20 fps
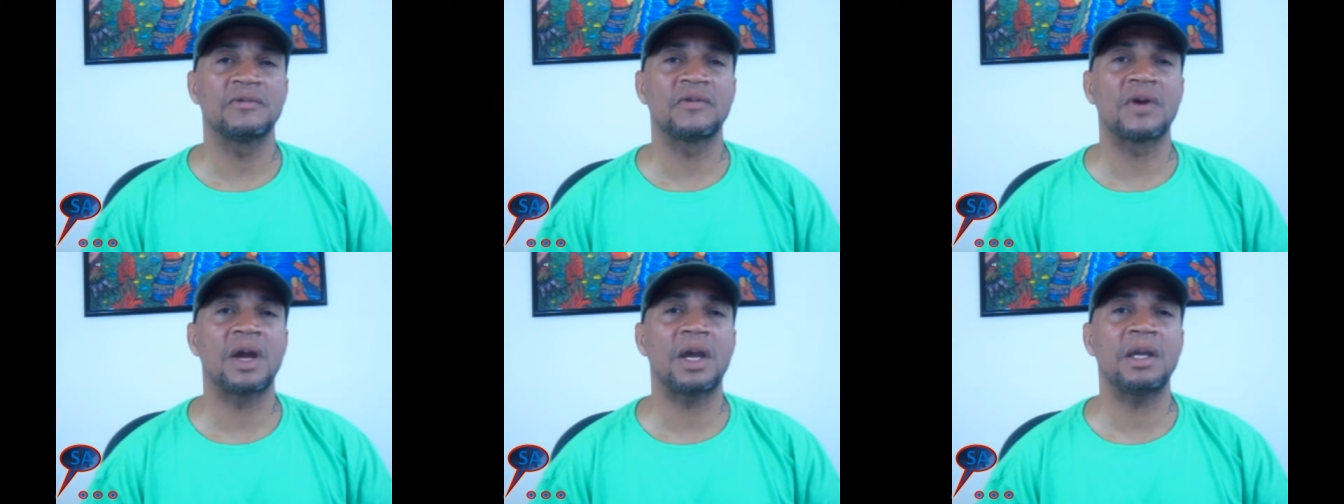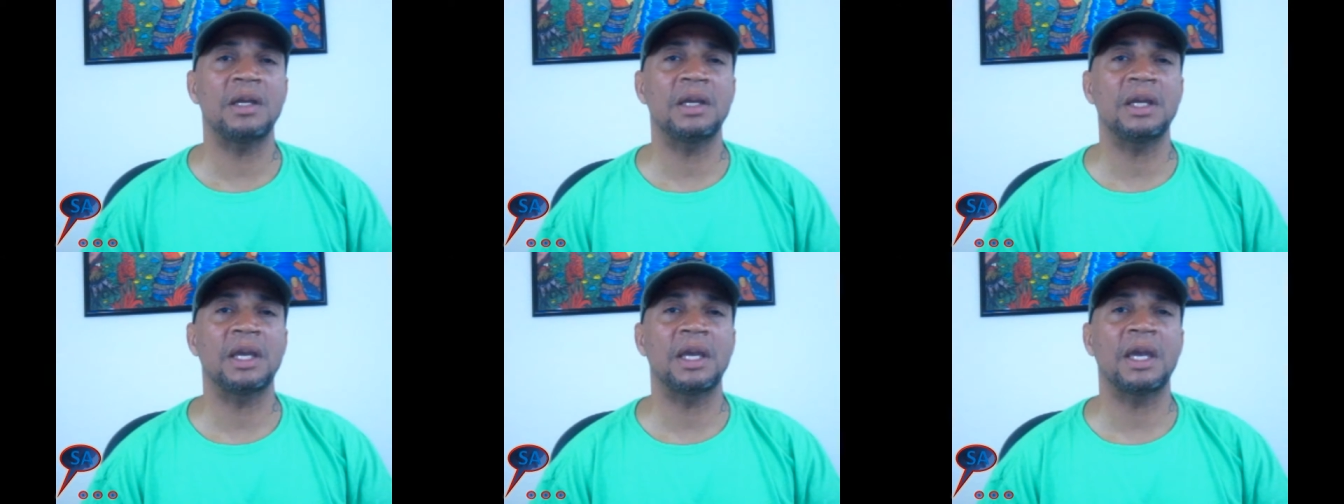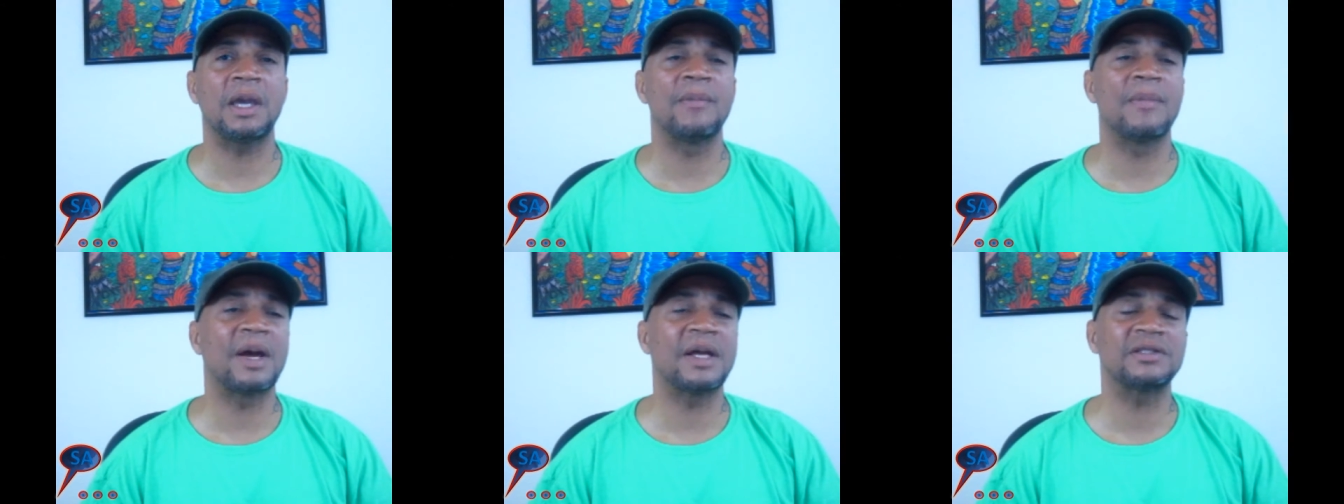right?
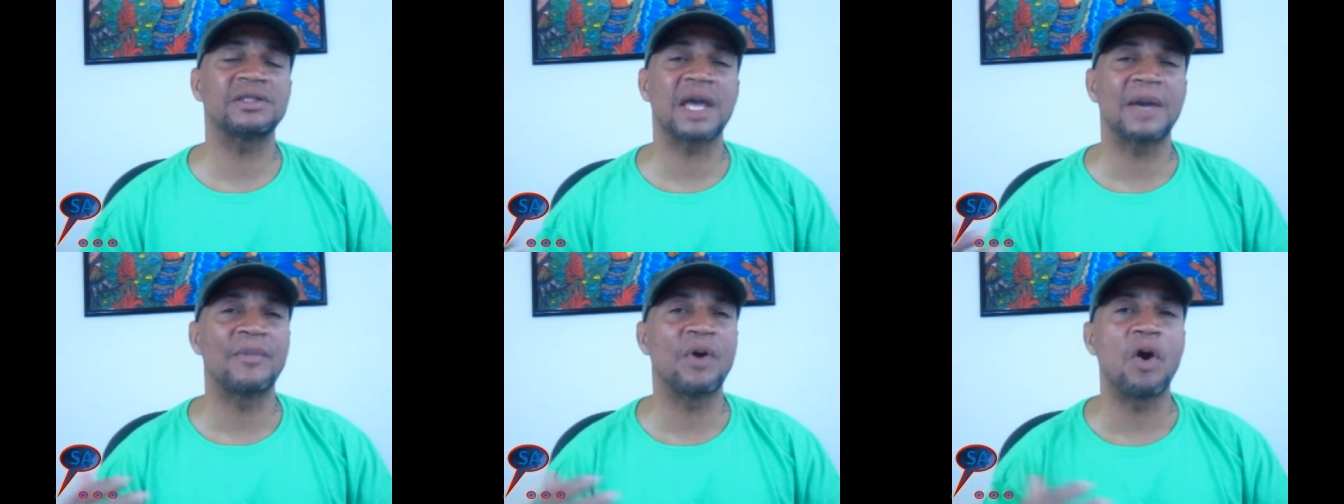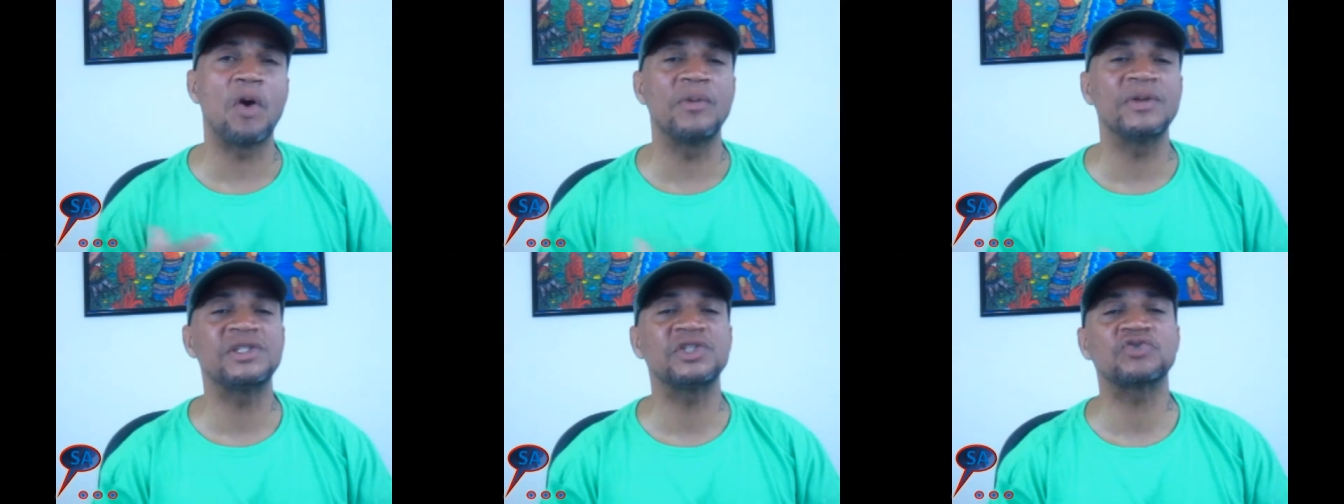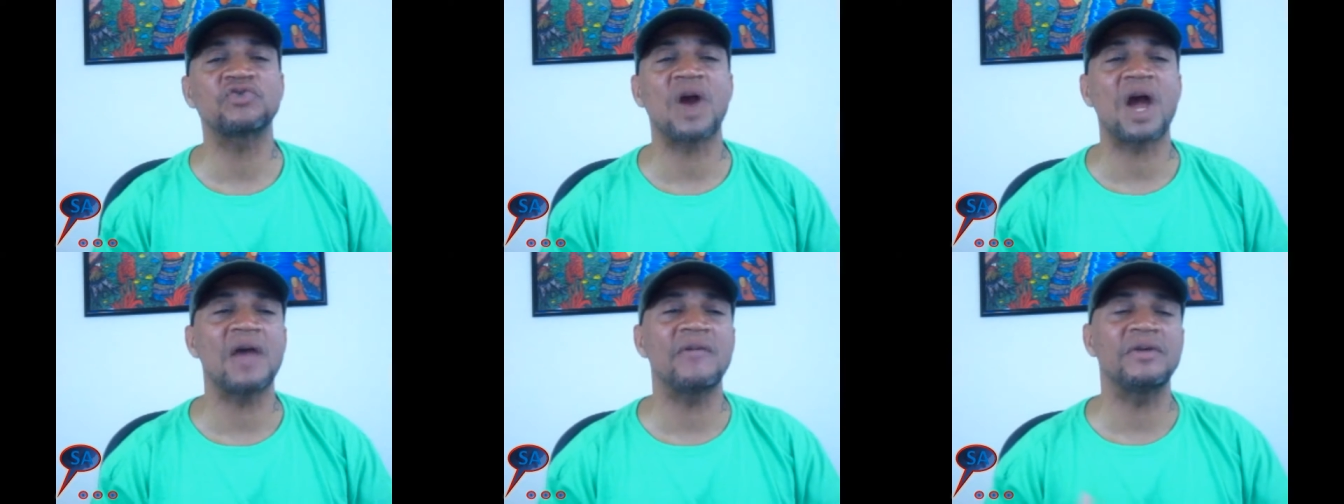And I'm always
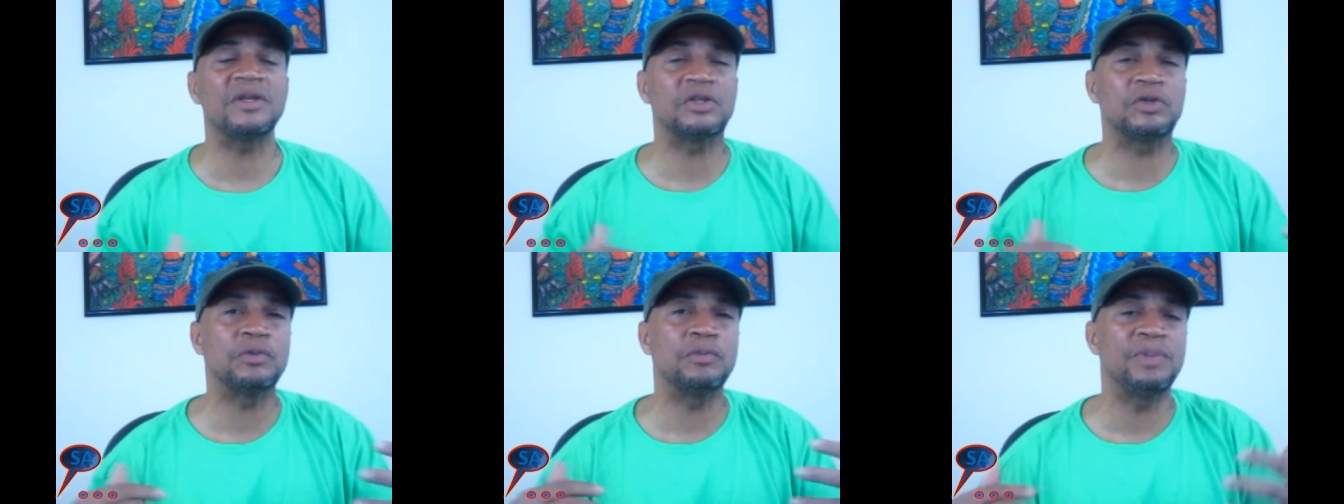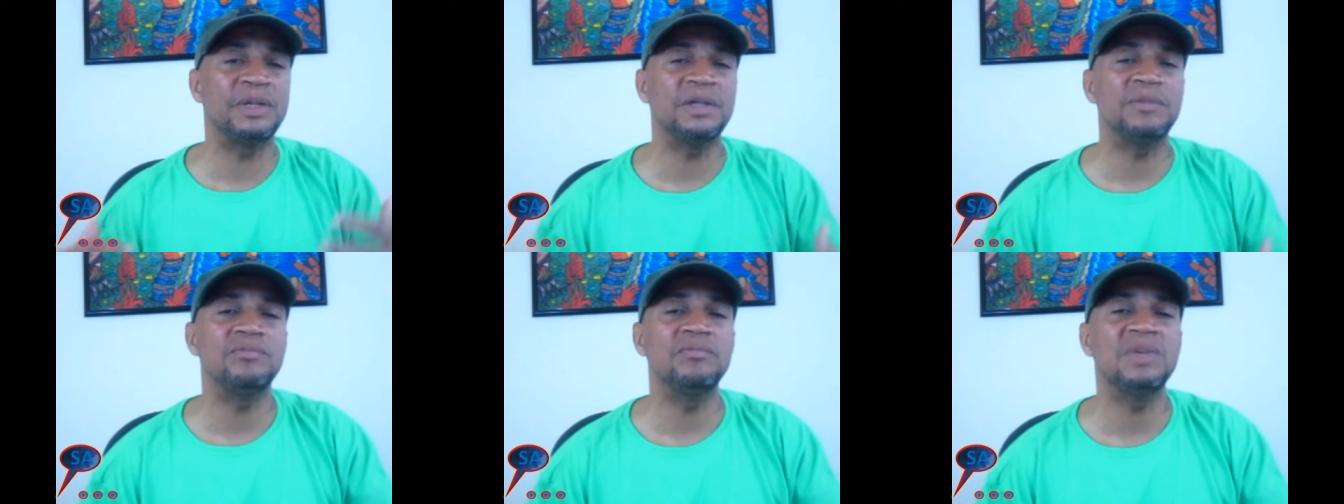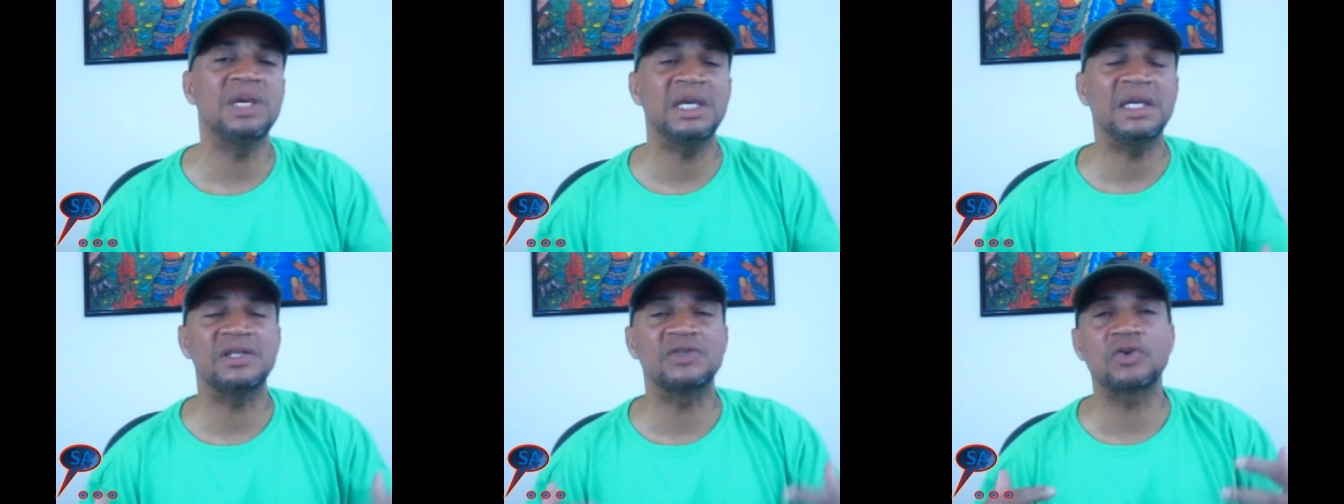striving to be me,